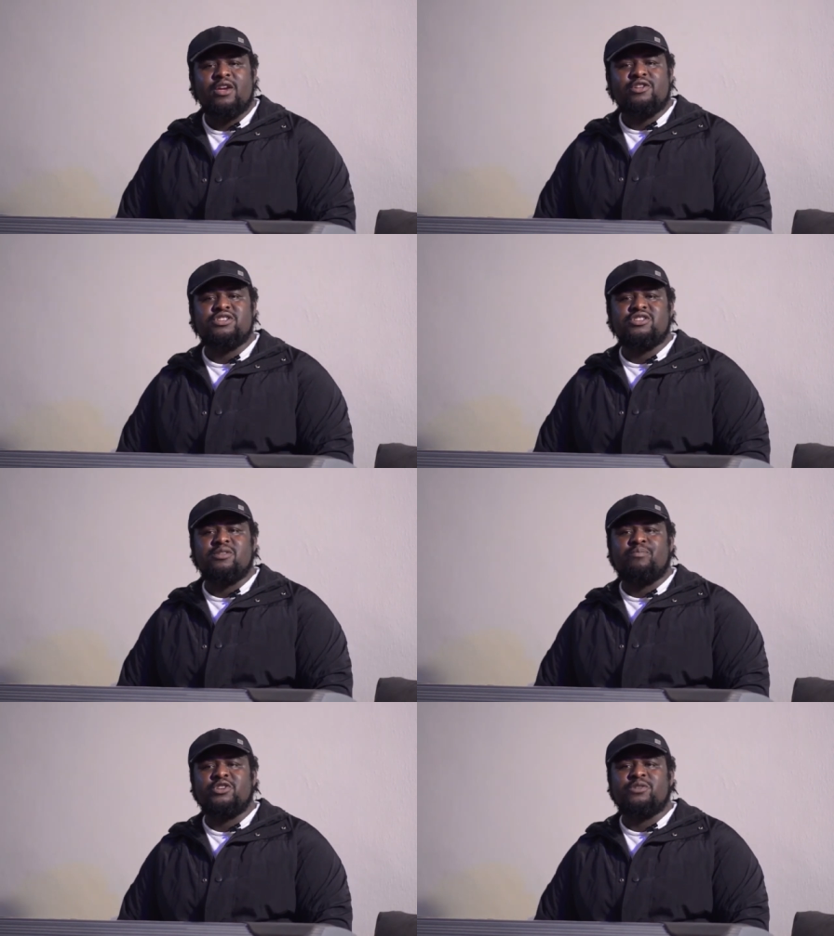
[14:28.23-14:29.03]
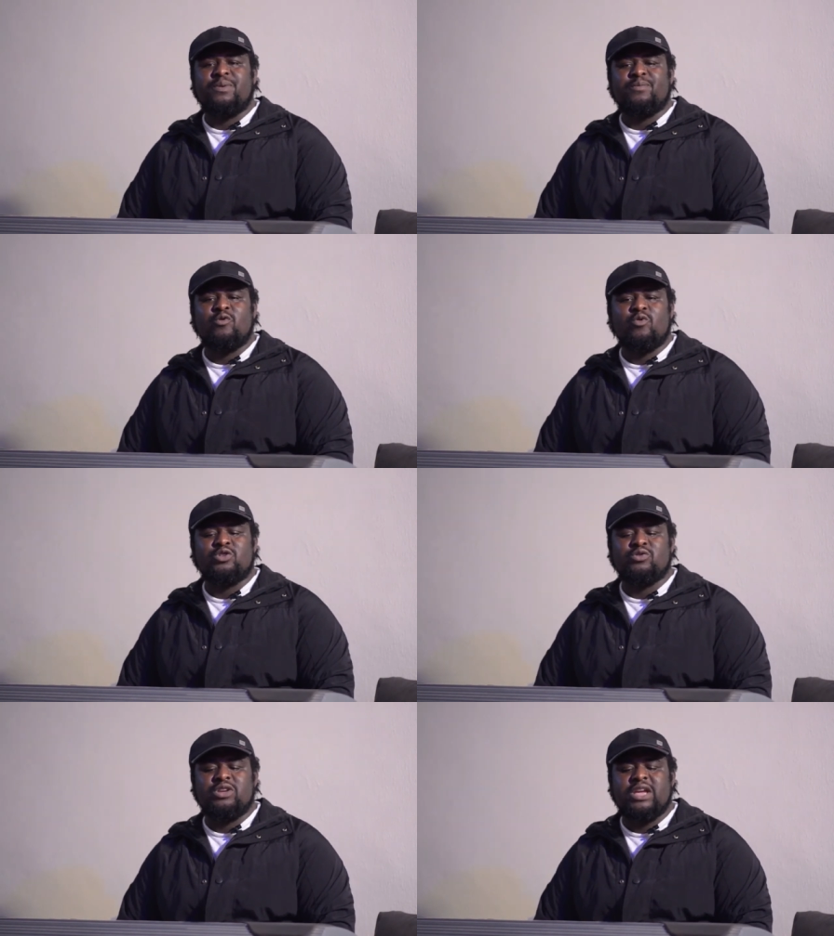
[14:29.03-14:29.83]
You just see a bunch of people who
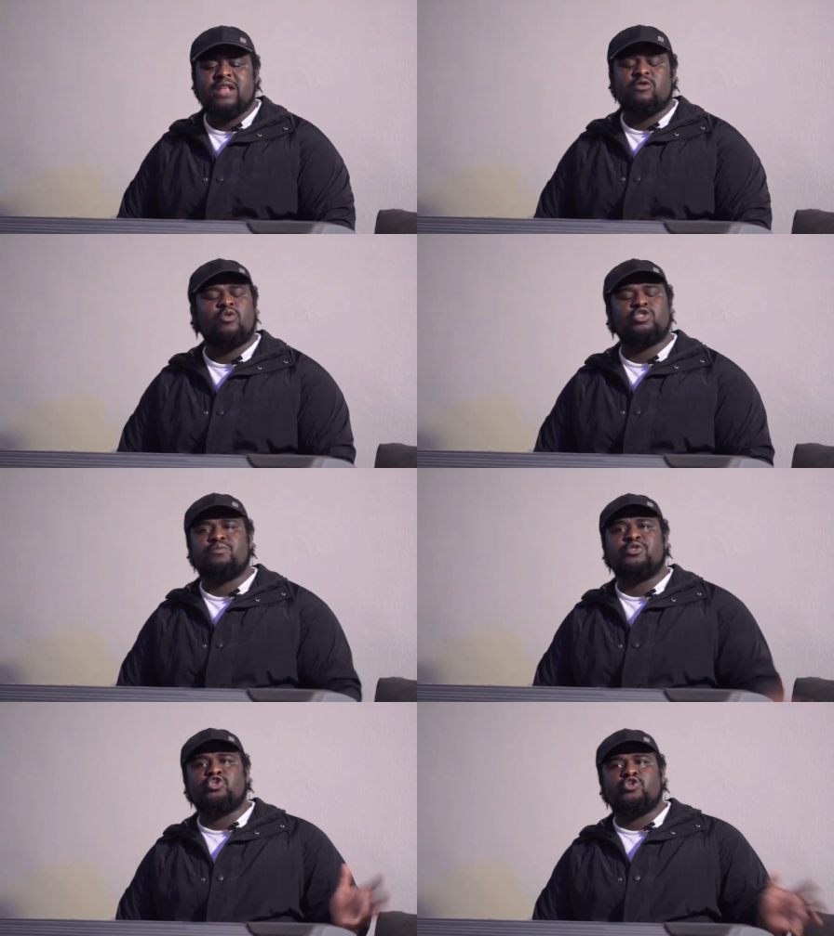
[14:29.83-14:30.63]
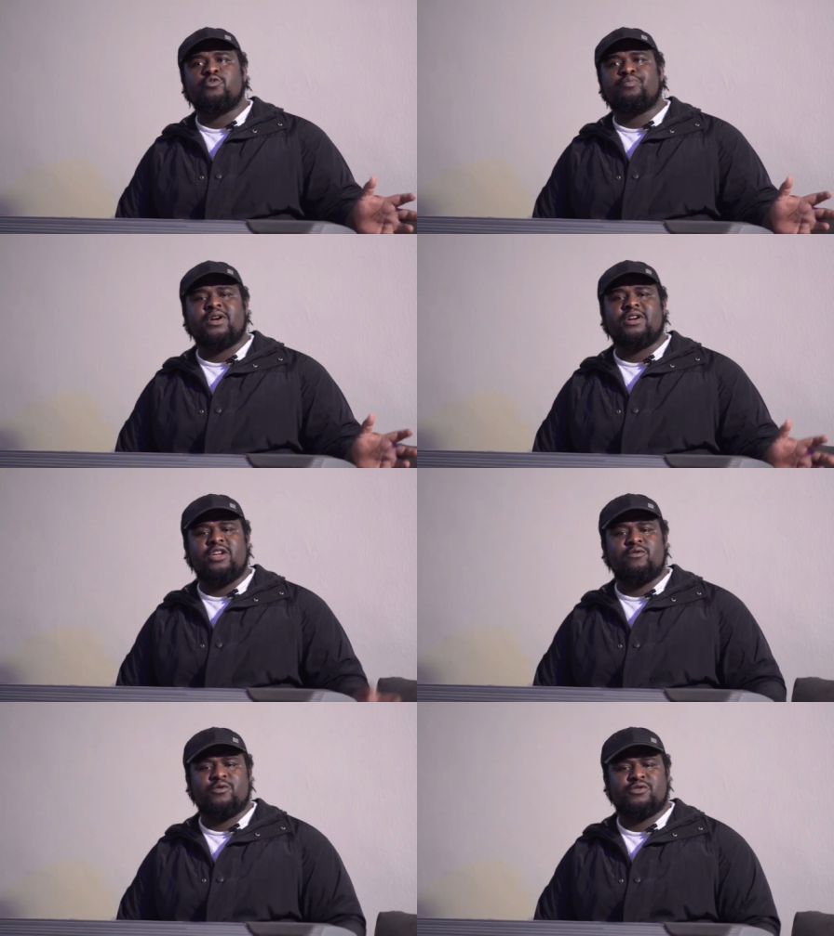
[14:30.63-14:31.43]
want to be
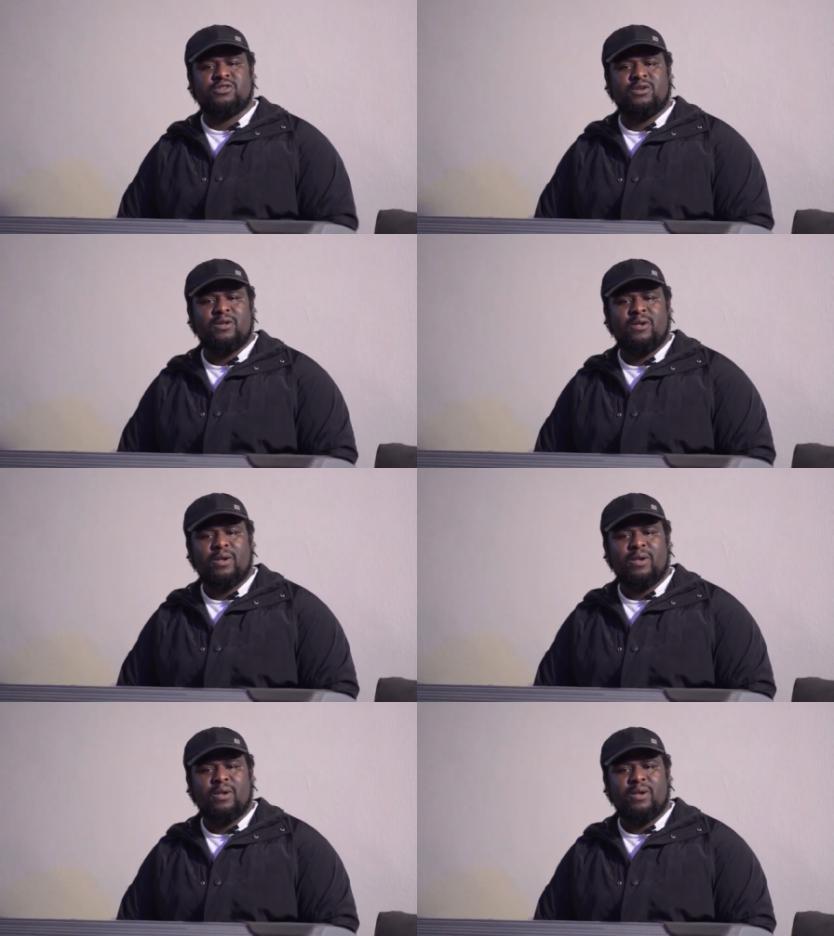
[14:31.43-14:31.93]
superheroes.